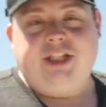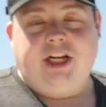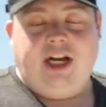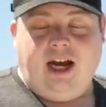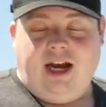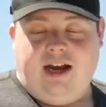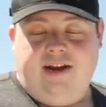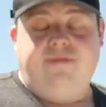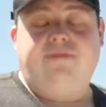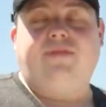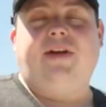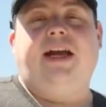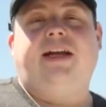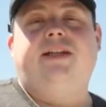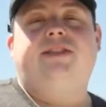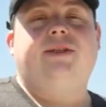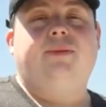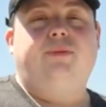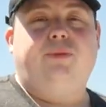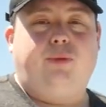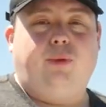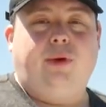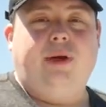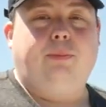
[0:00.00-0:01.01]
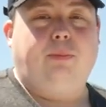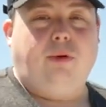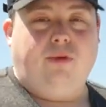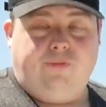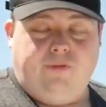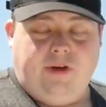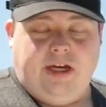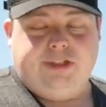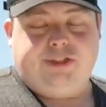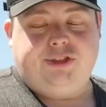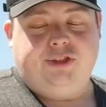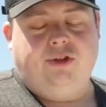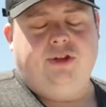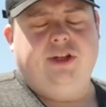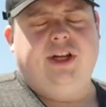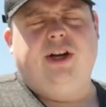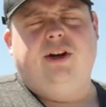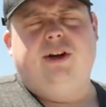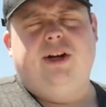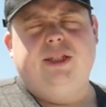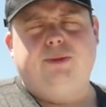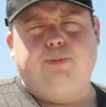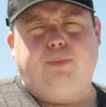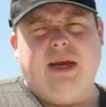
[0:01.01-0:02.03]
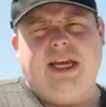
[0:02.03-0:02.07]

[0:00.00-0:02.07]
J I Phantom three Professional here. It's